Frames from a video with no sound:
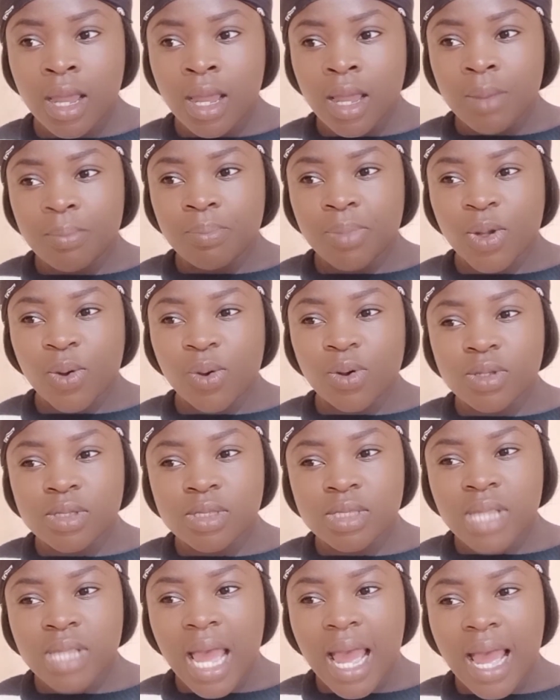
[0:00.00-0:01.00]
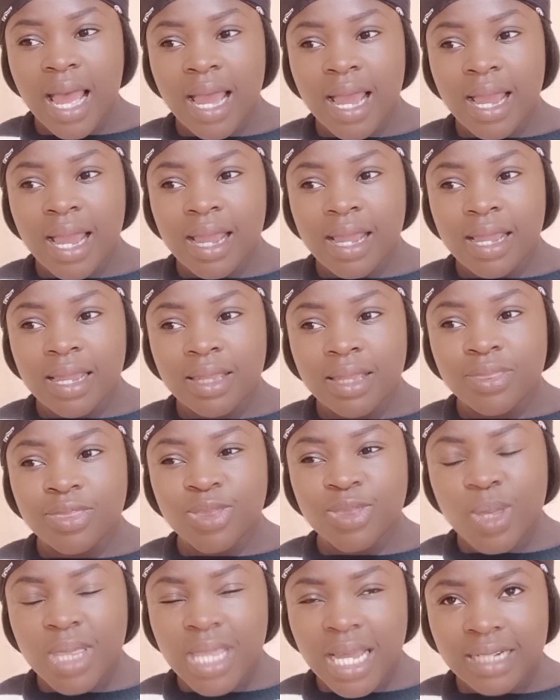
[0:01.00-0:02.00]
because I
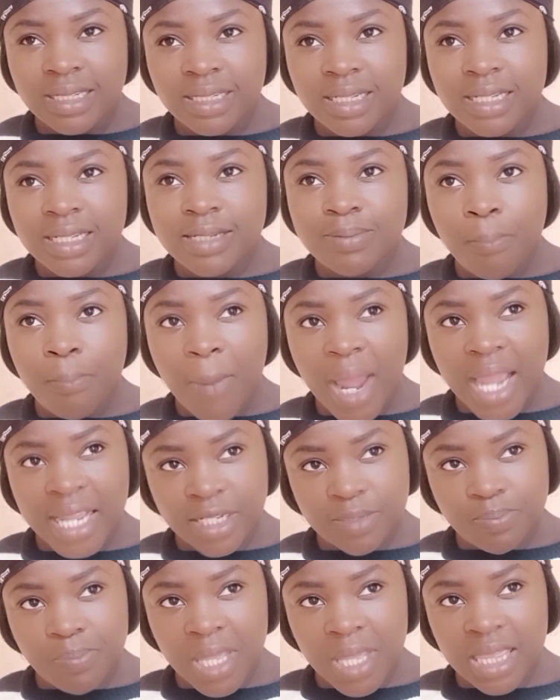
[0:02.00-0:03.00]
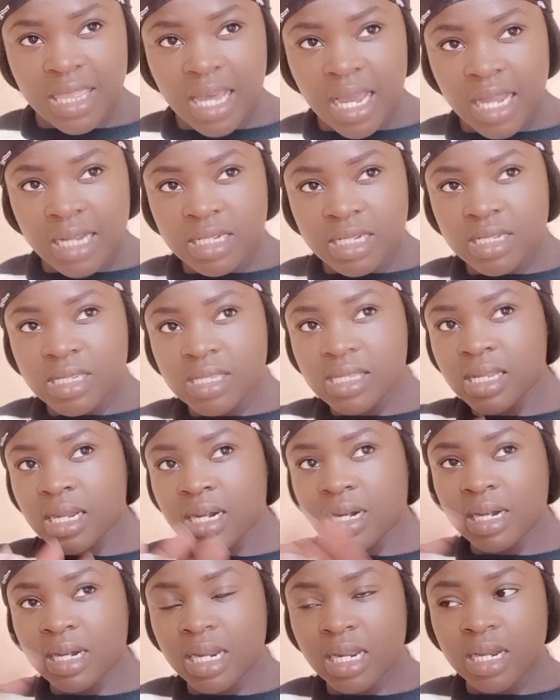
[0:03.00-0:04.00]
thought that it might be that
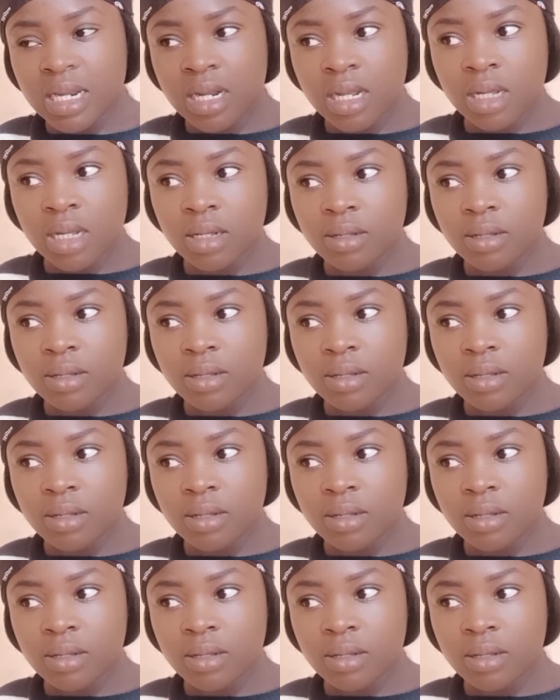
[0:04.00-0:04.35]
screen,